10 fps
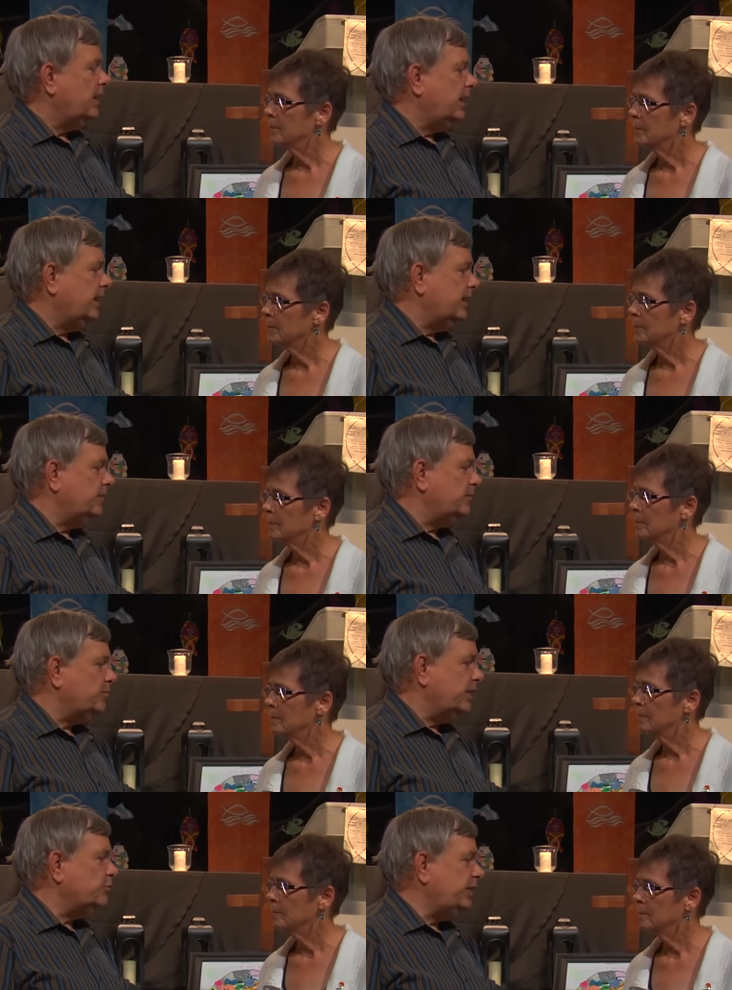Speaker 1: Uh,
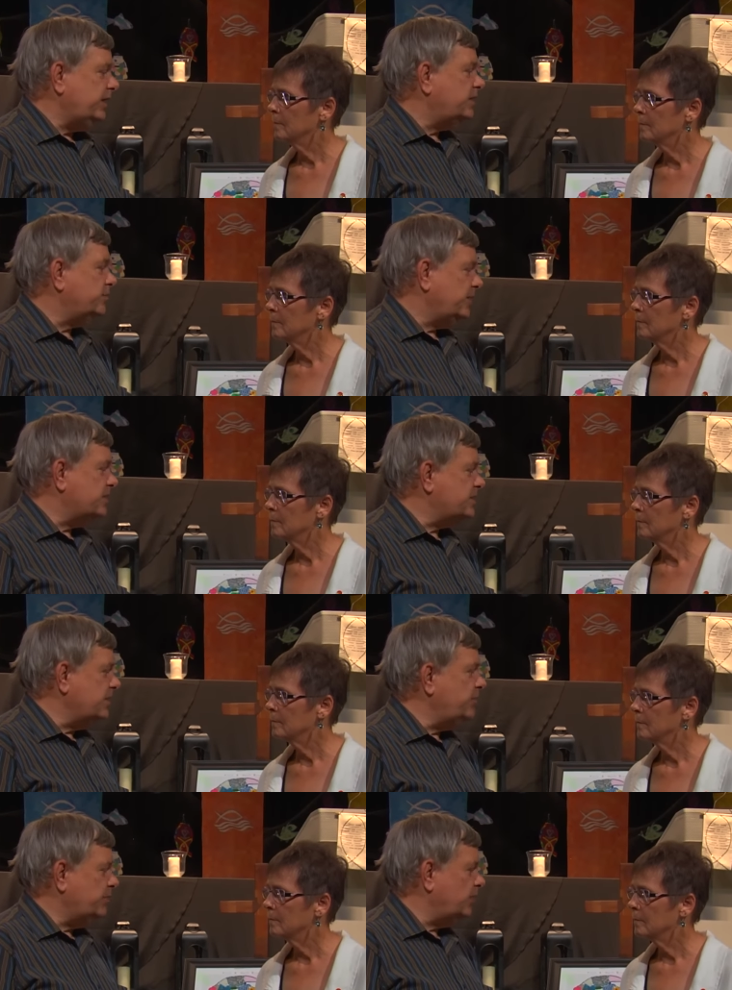but we need to
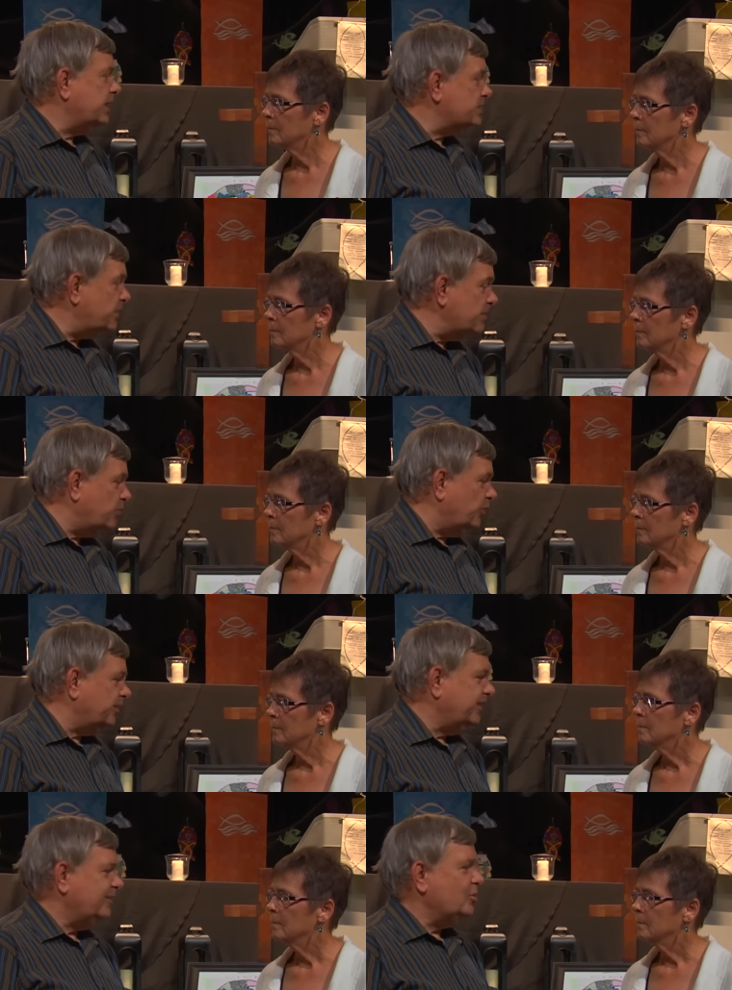see people as
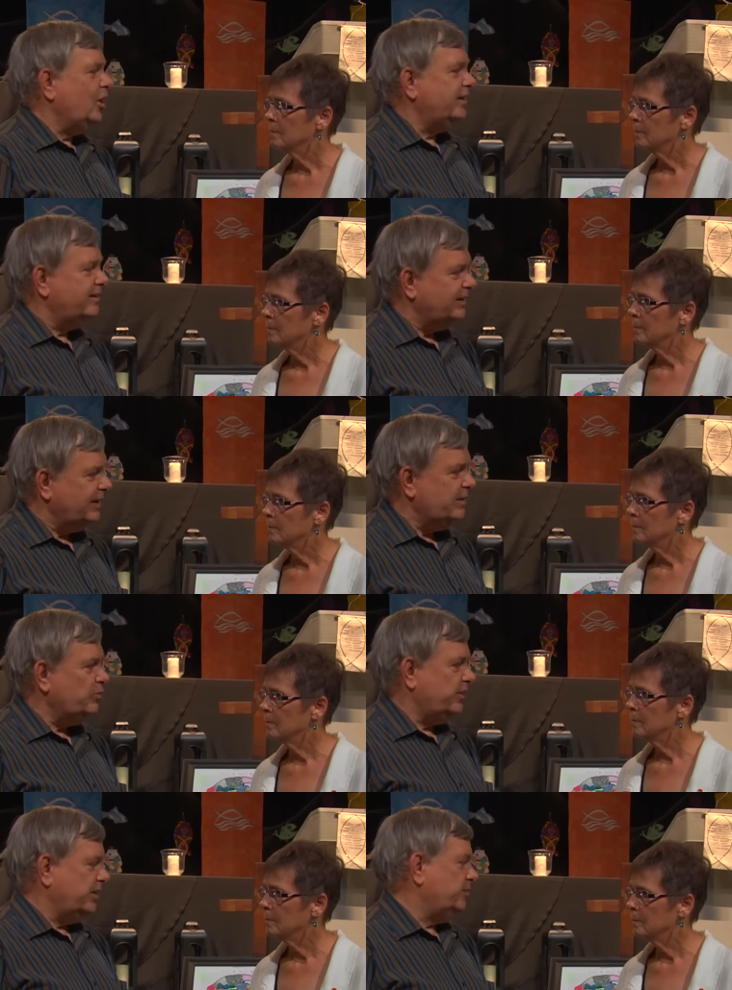people, not
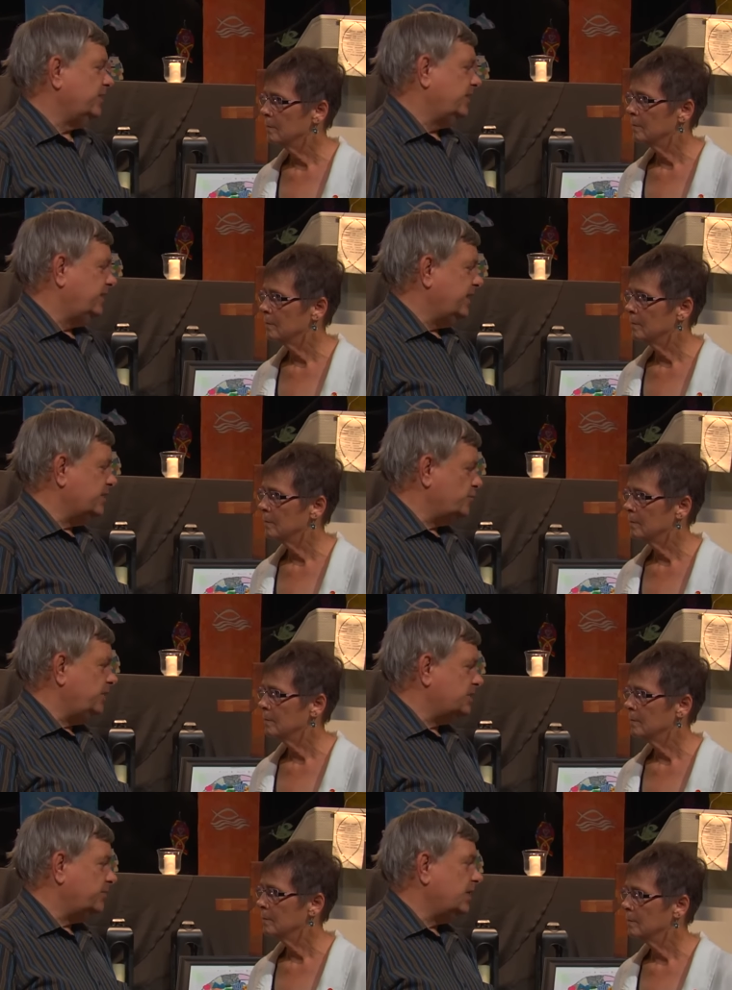label them as
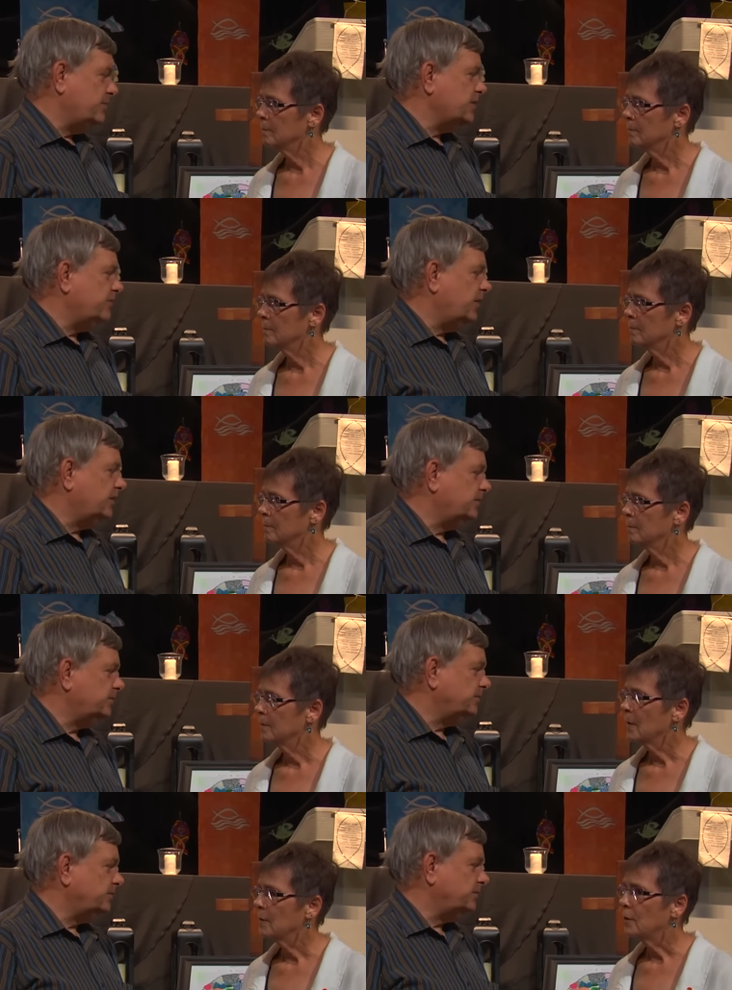we sometimes have done.
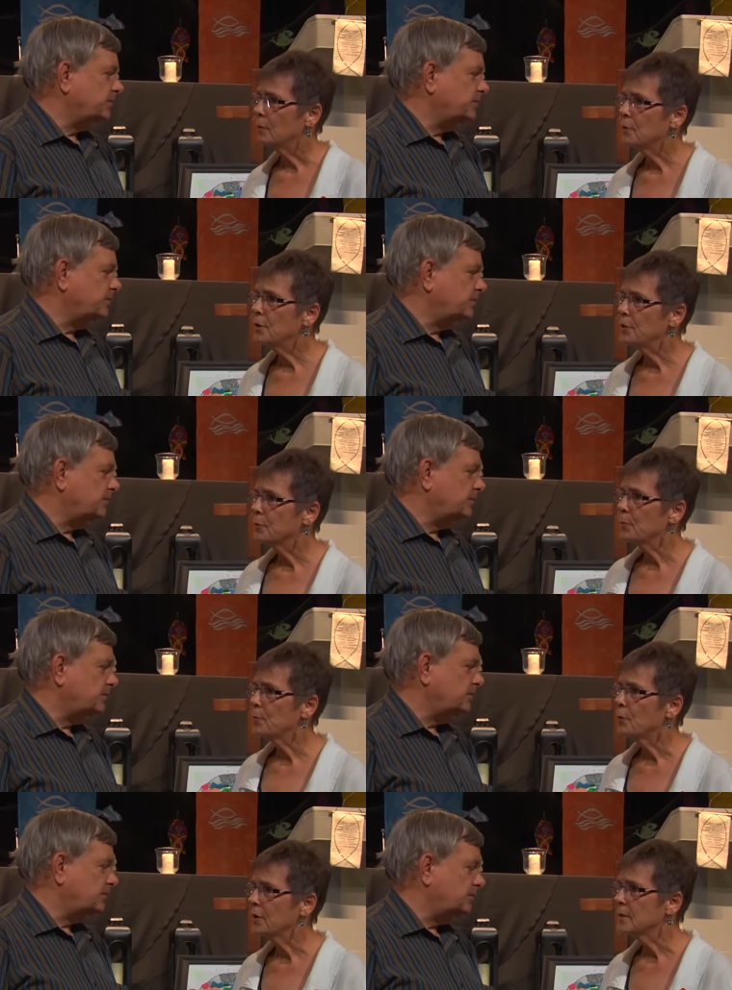
Speaker 2: Now, reading the
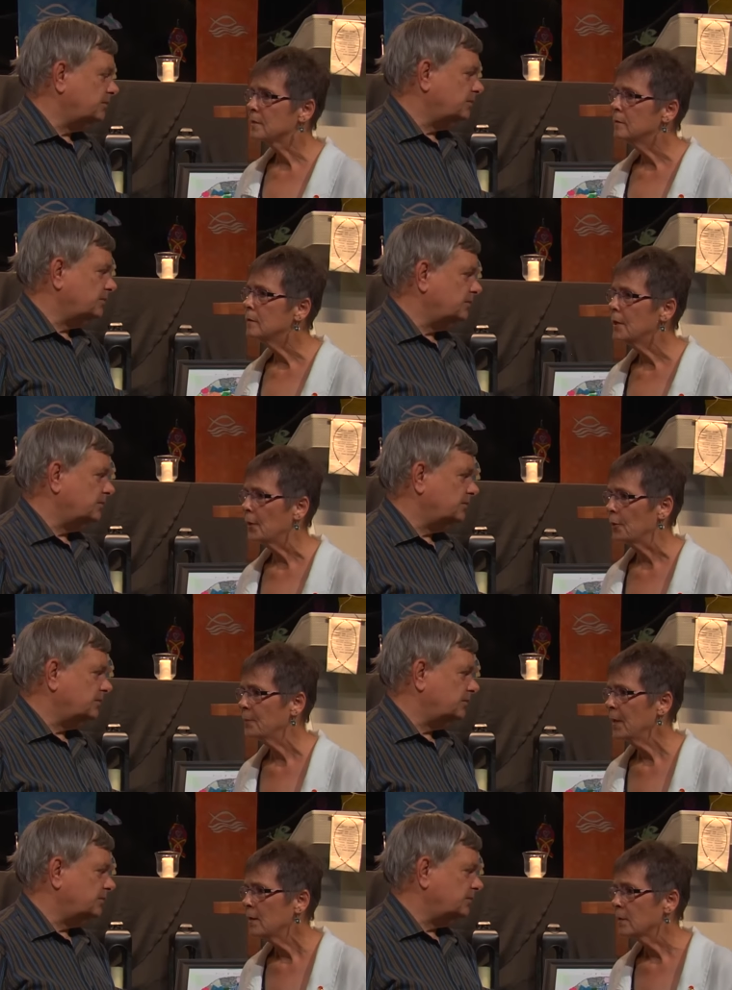report, it's
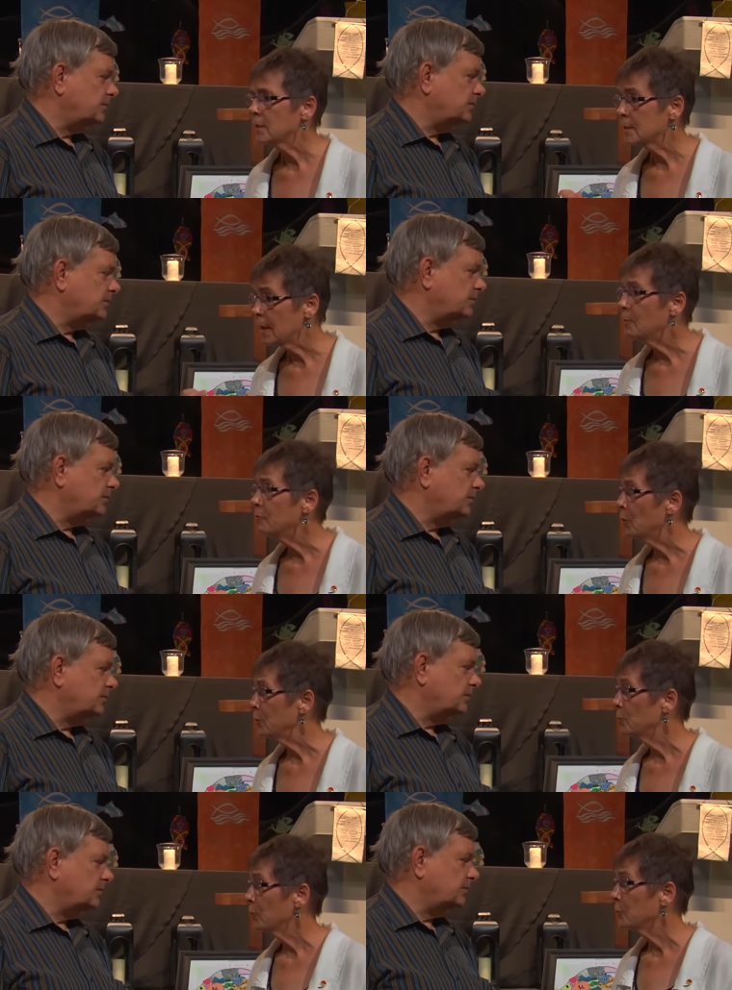clear that some of
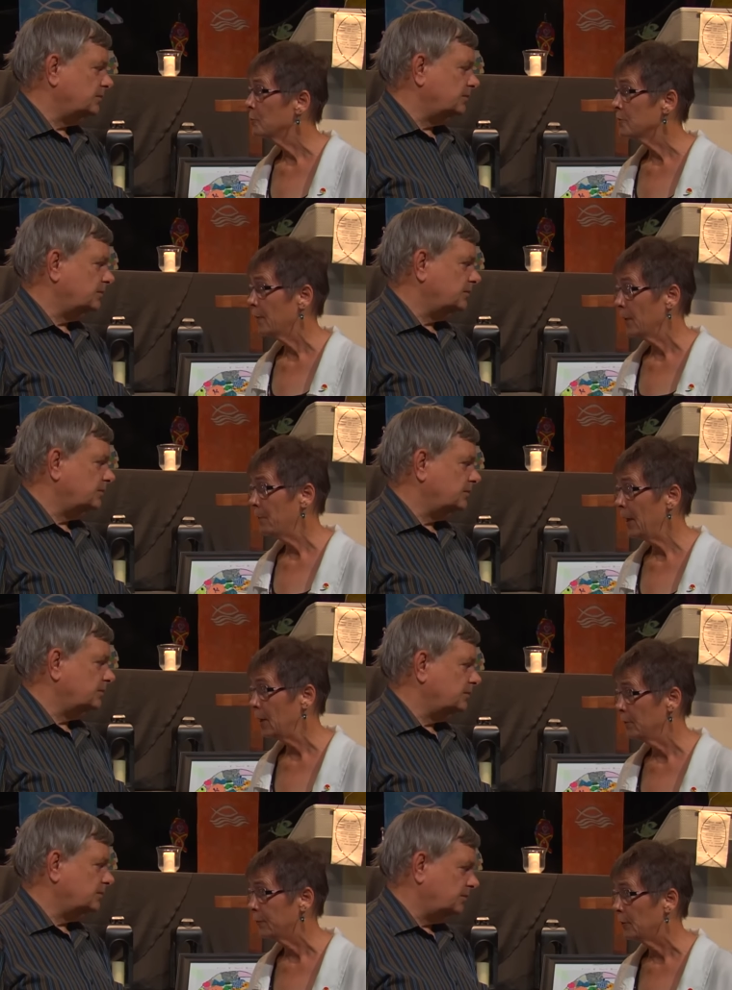what you heard was very
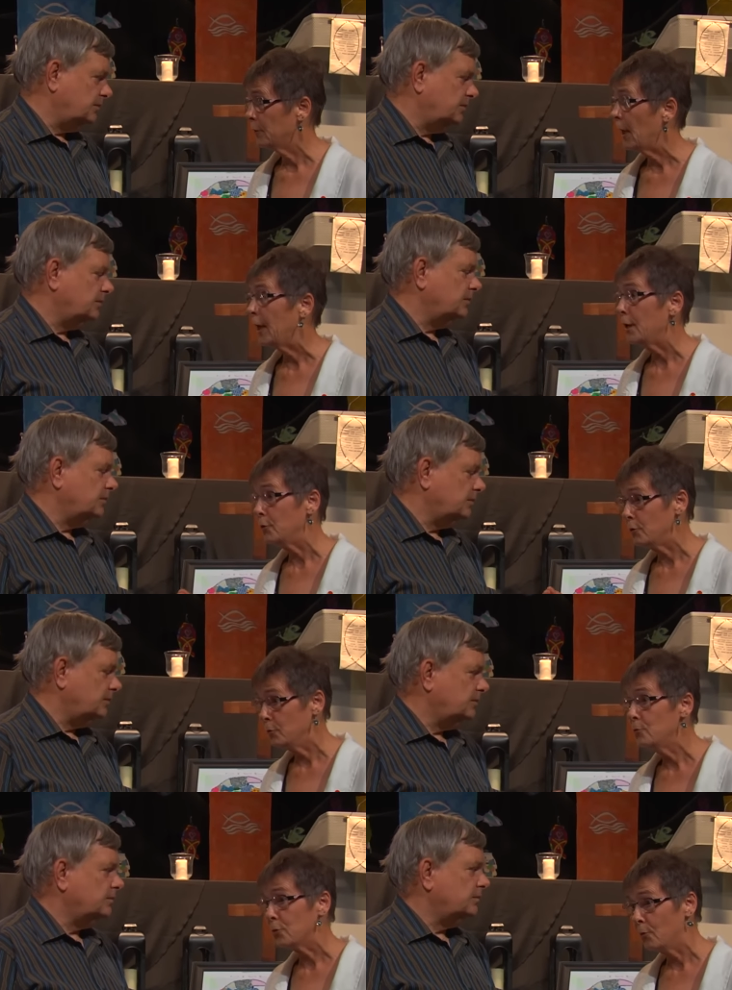painful, and
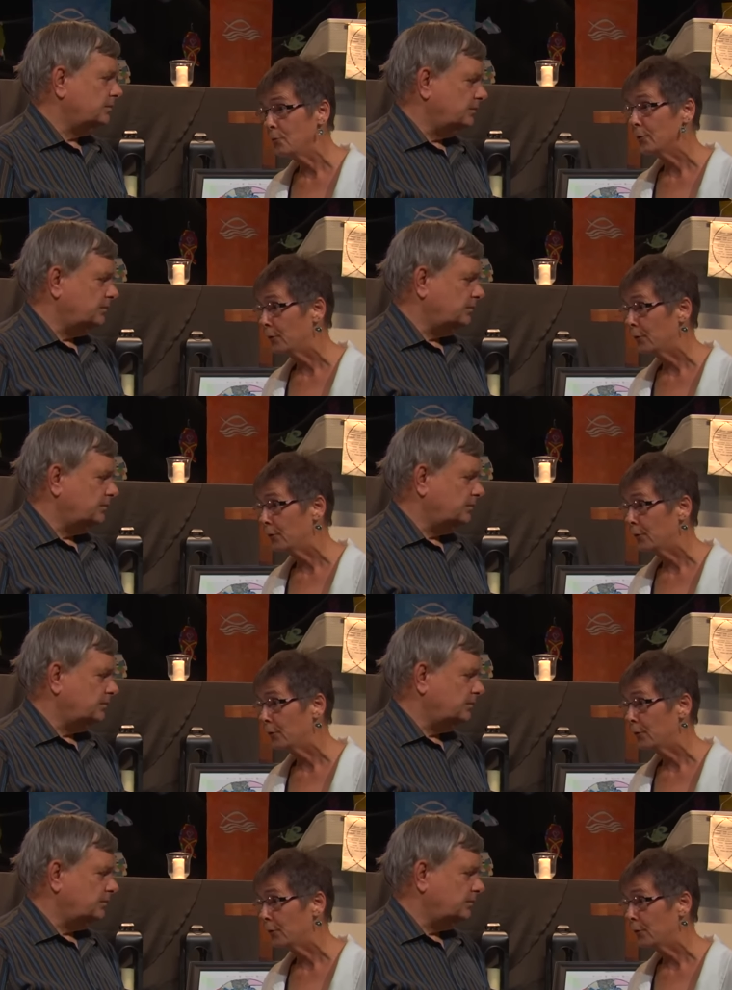you told the